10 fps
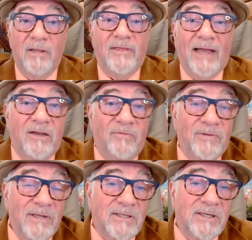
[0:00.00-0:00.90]
Thank you
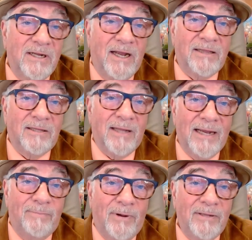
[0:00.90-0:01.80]
for listening. Hit the
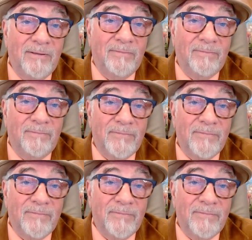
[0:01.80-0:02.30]
like button.